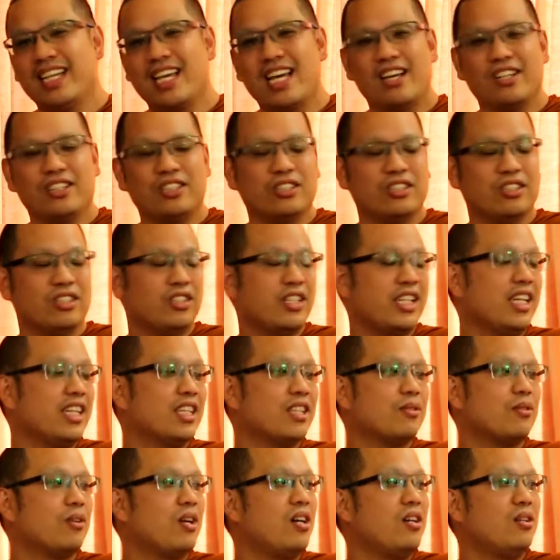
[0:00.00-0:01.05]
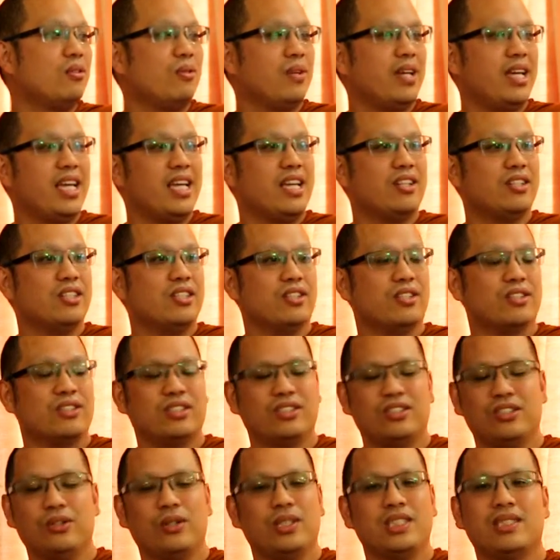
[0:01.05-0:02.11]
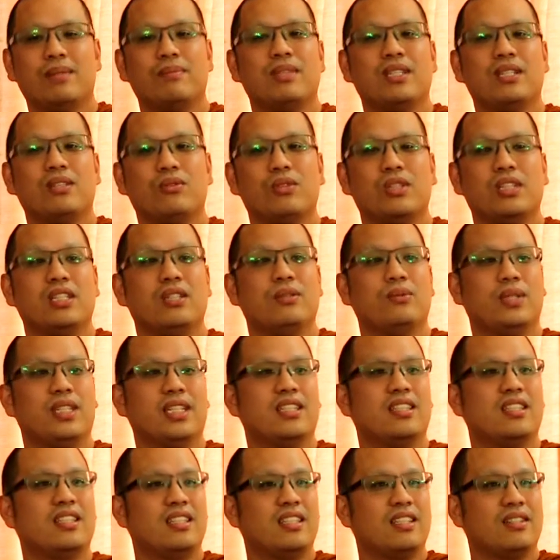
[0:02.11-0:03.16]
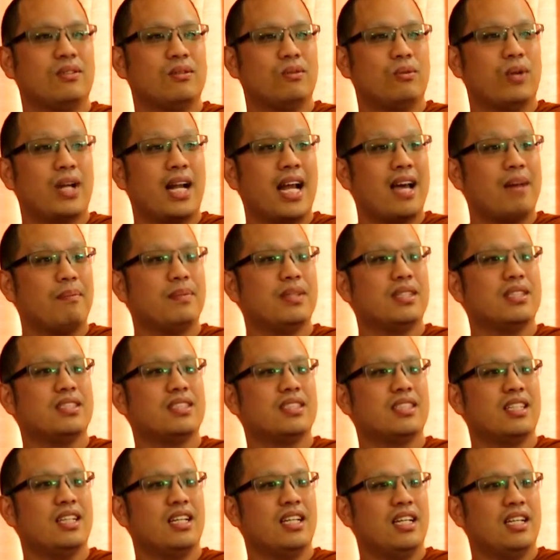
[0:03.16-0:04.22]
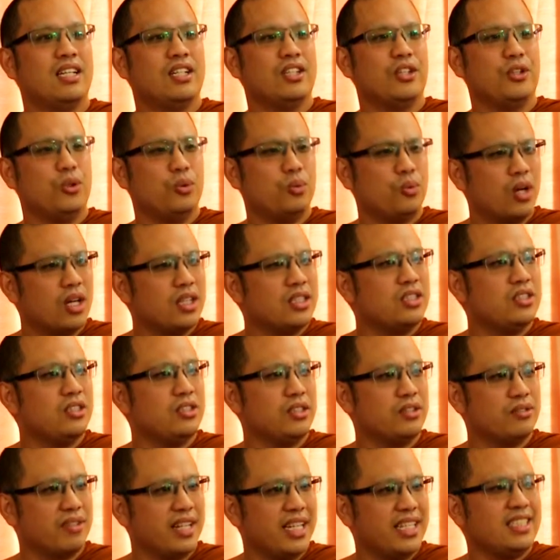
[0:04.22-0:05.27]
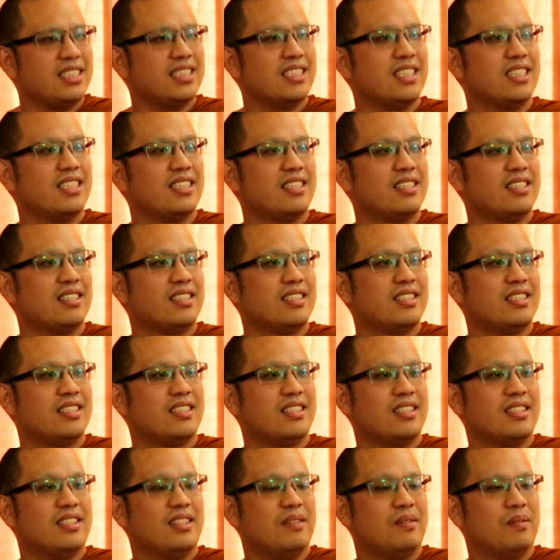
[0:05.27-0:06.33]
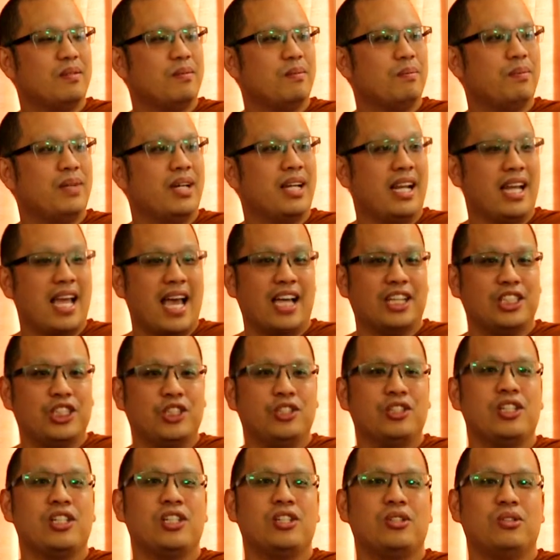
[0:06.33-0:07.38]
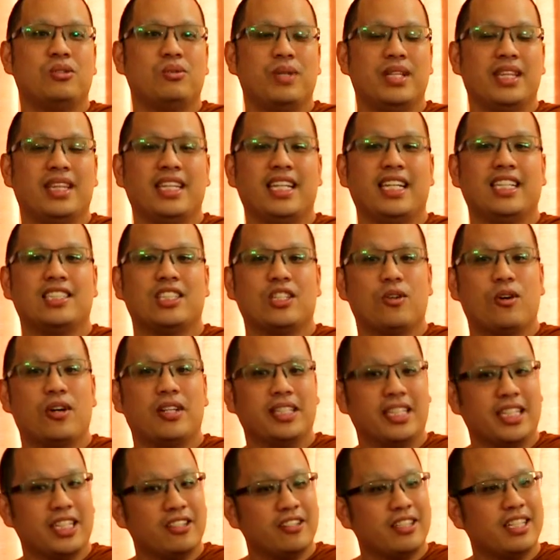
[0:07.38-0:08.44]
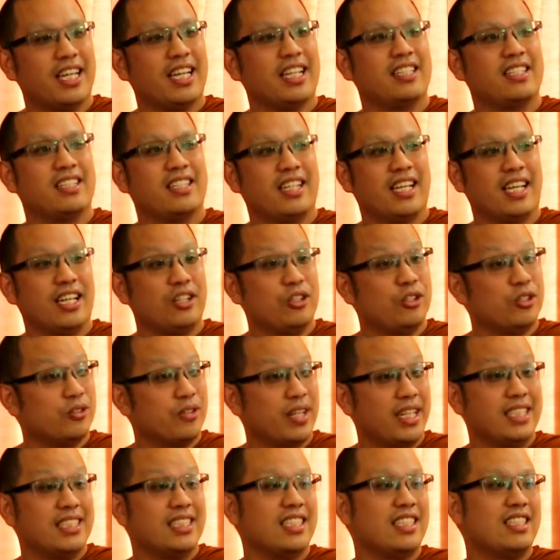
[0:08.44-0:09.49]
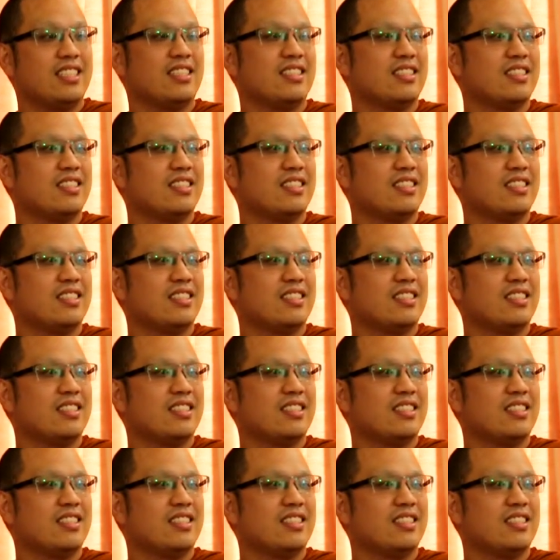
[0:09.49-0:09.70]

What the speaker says: out, you're looking the wrong way, or you're doing something really weird. What happens? You want to erase it. But as you know, when things go on the internet, can you erase it?